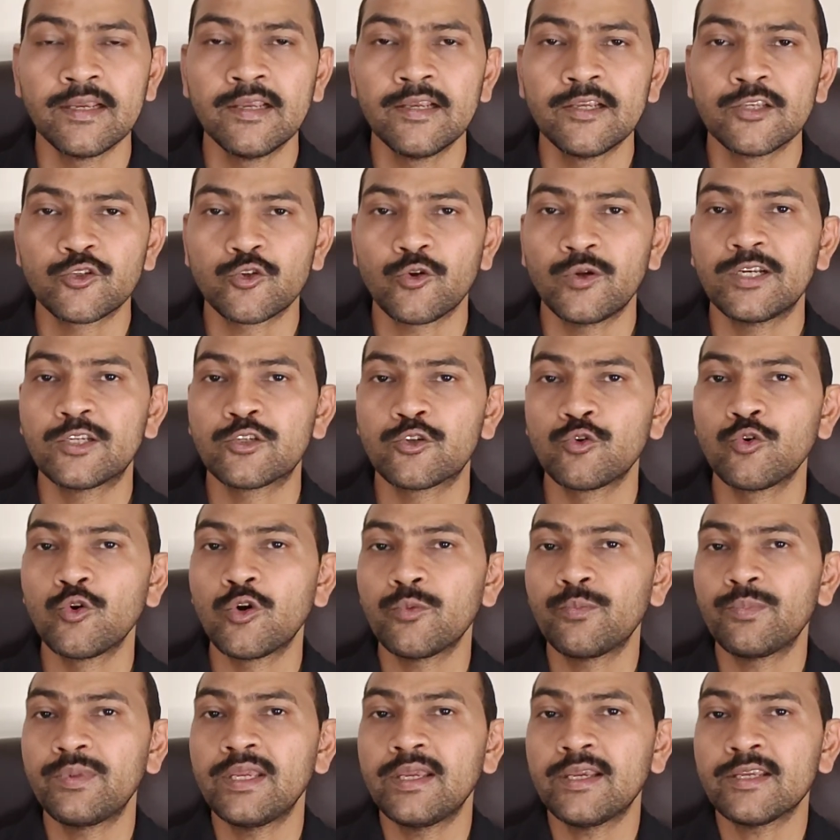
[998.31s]
So it should not
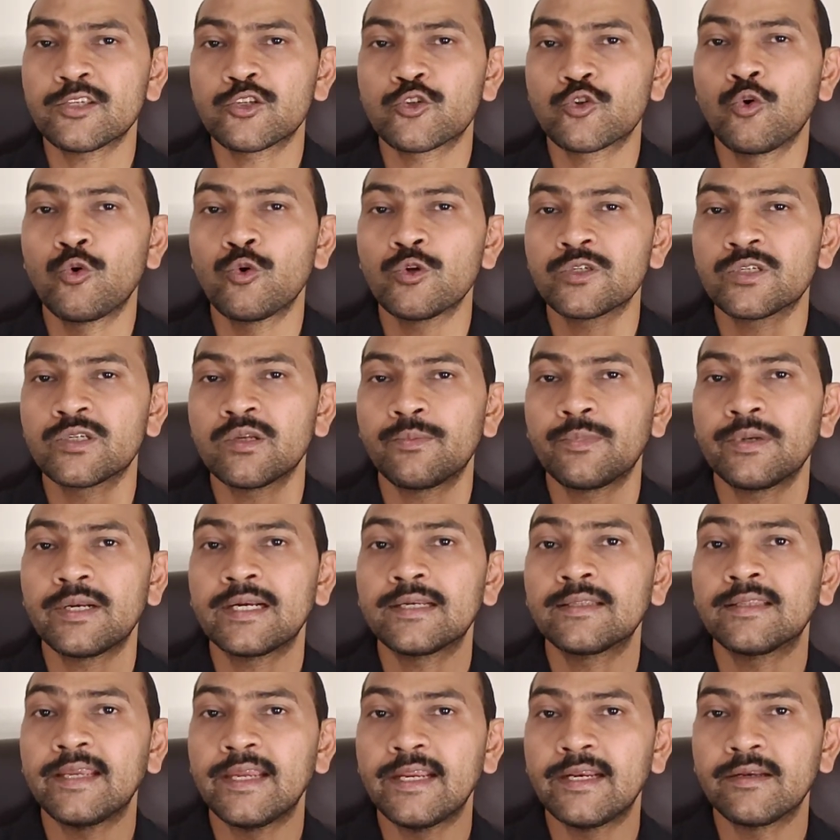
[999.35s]
be a showstopper at
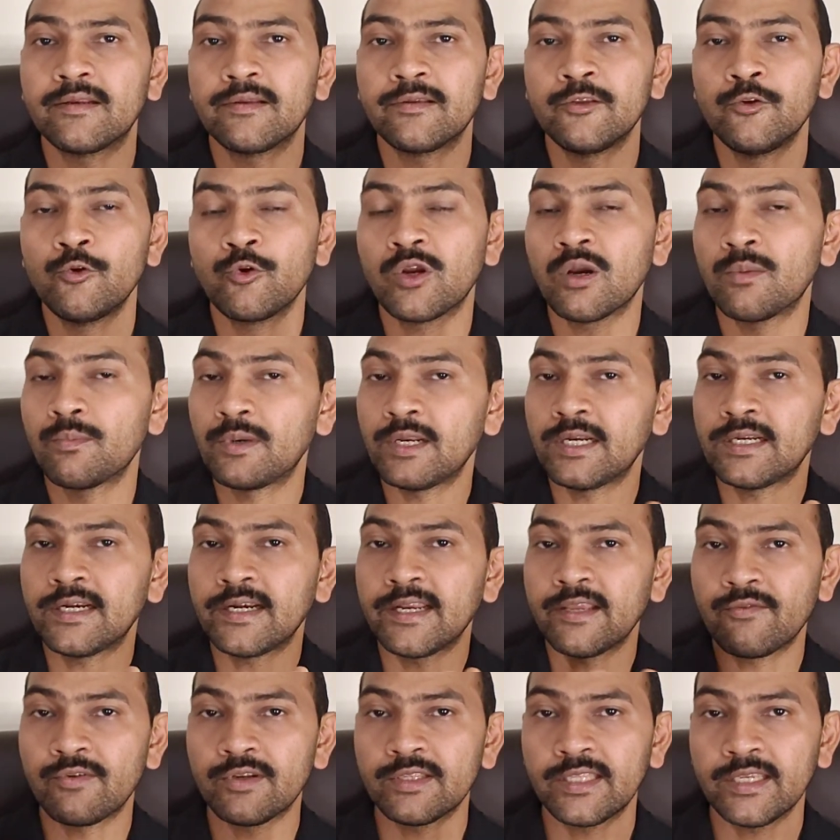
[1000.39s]
the end. You completed
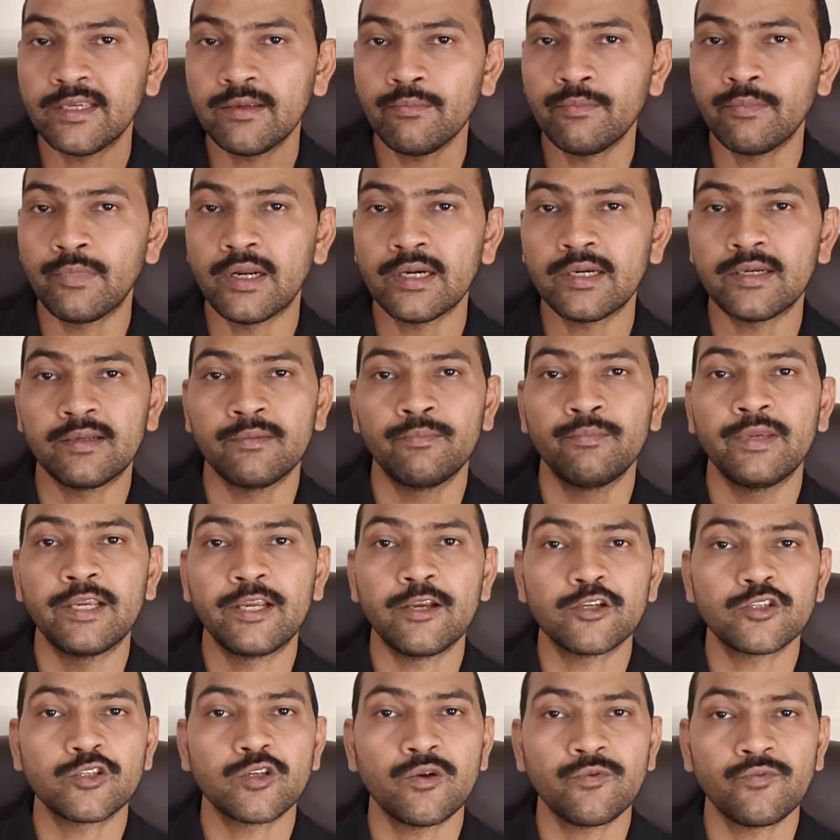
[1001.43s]
everything, but
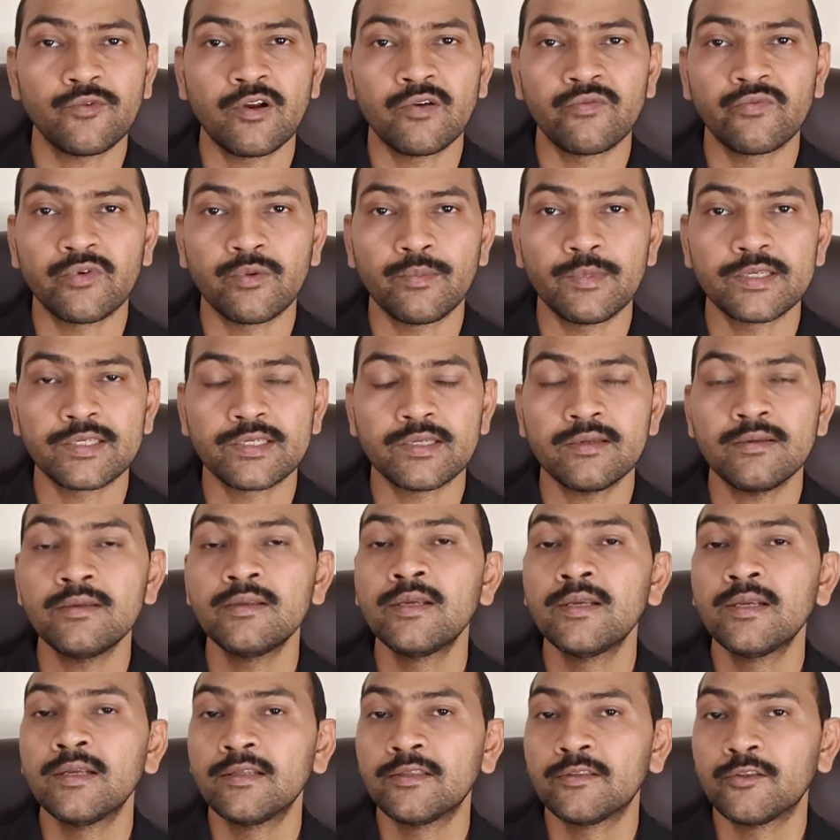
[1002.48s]
because of confirmation,
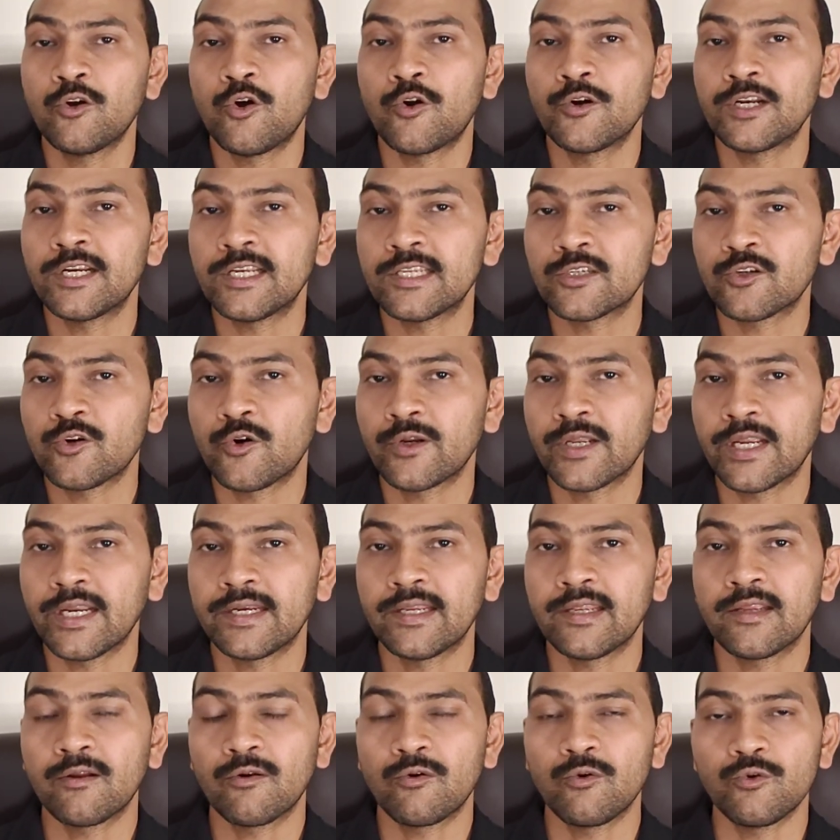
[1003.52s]
the audit is not
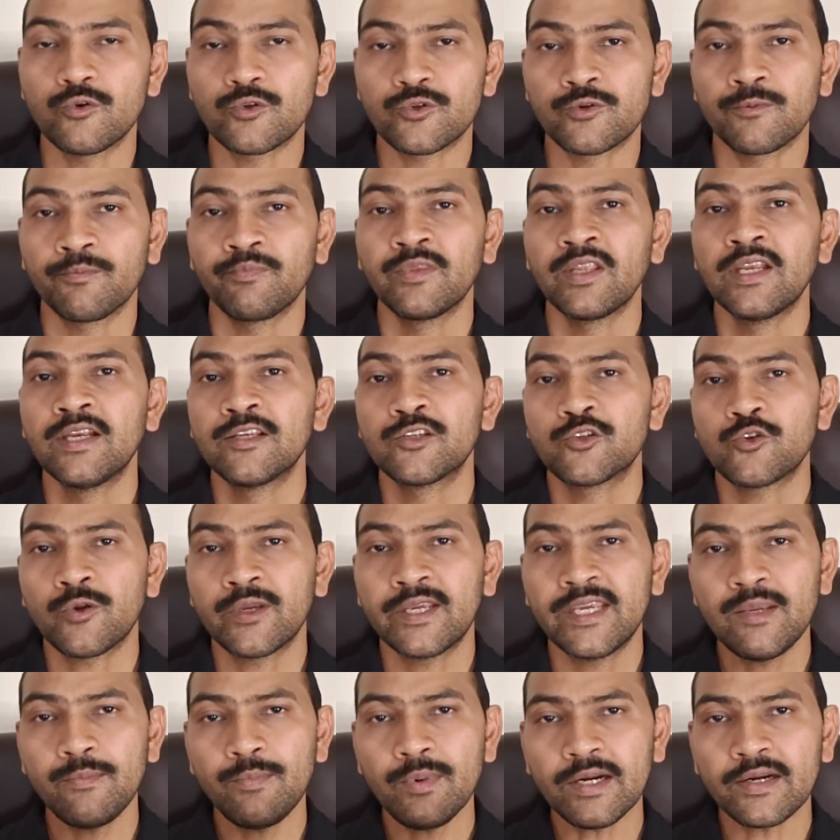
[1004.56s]
getting closed. So
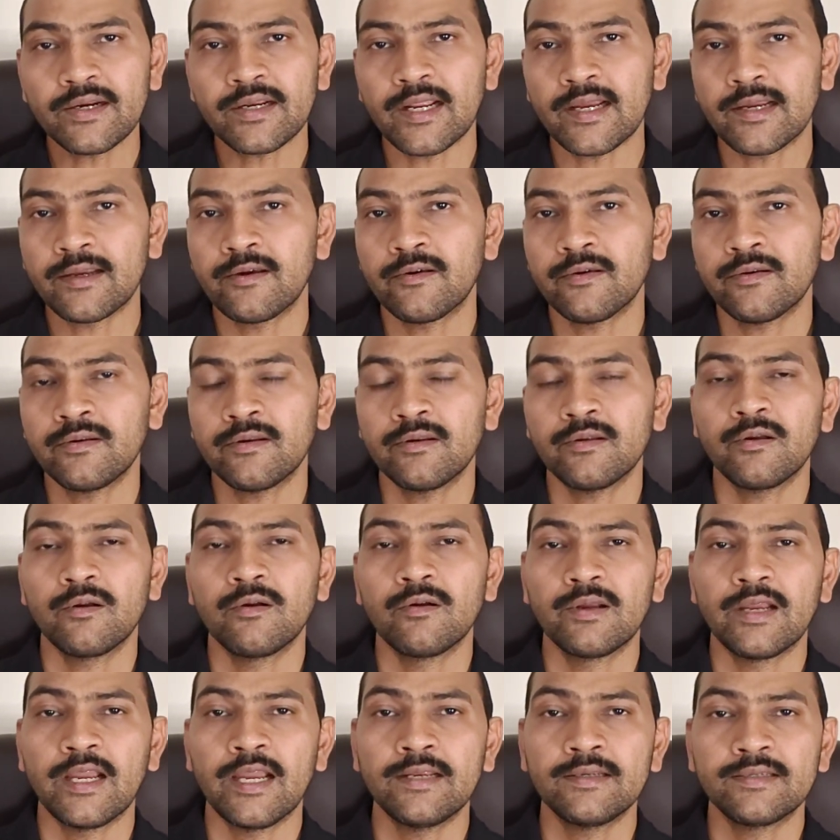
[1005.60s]
keep a tracker
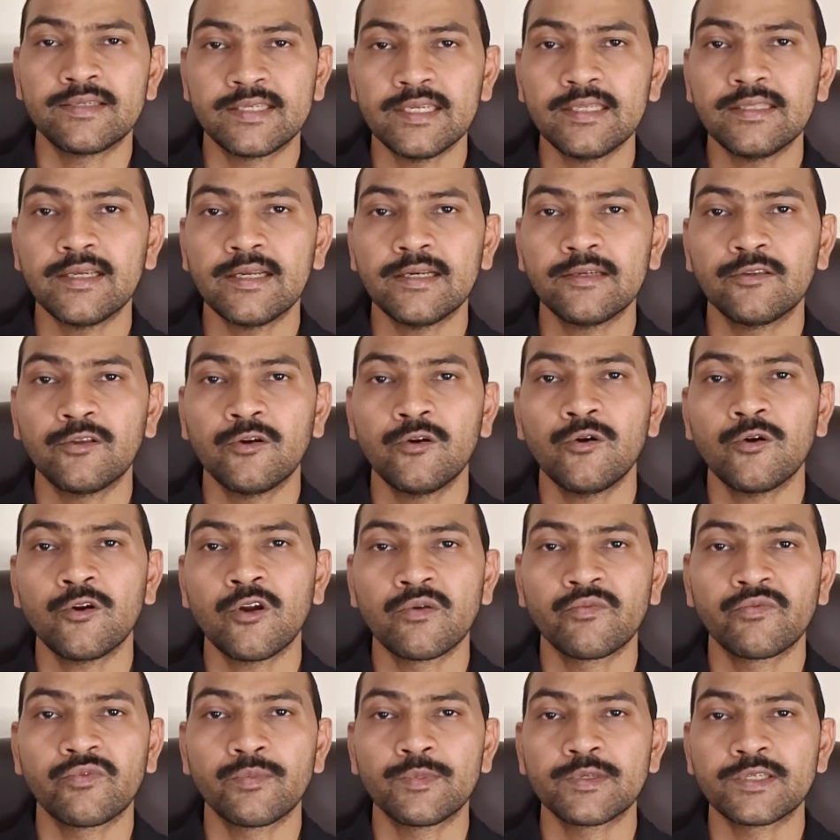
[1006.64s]
and see that the
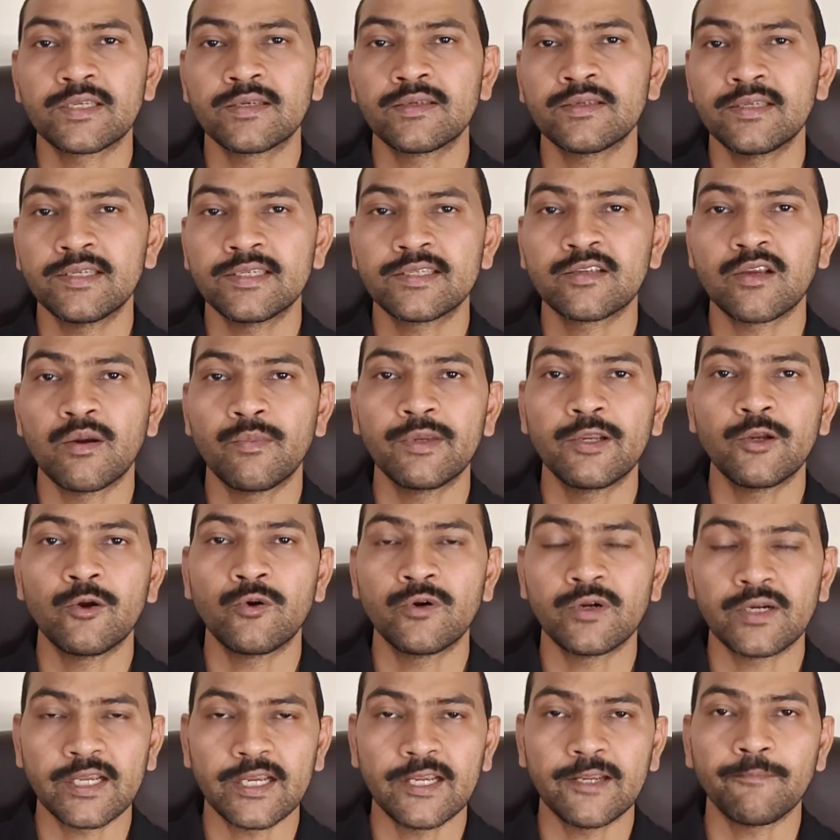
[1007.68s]
confirmation is coming on
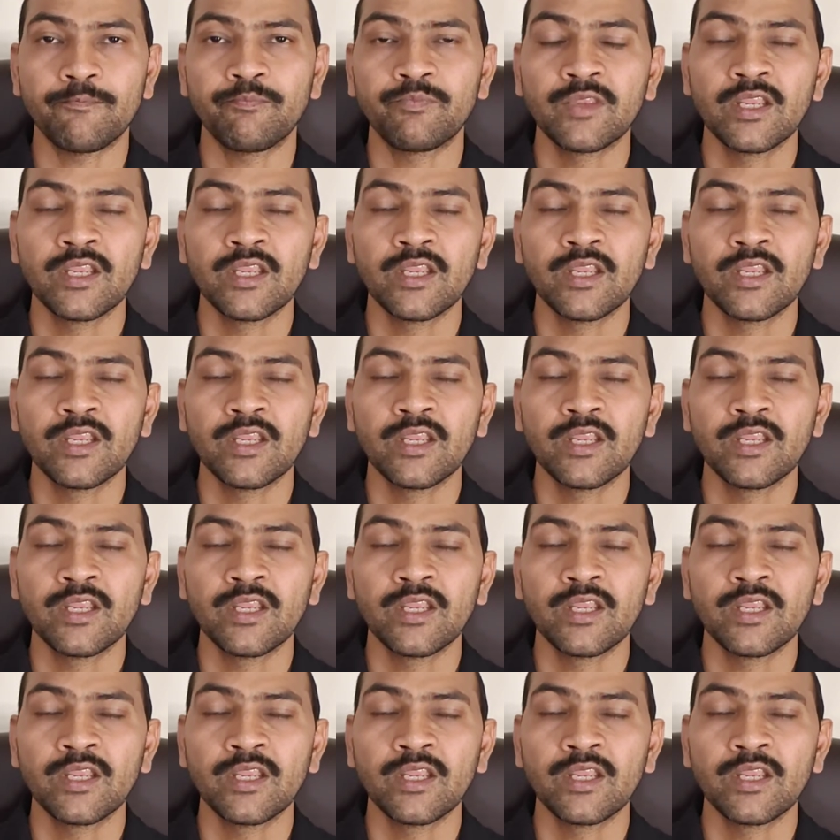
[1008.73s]
time.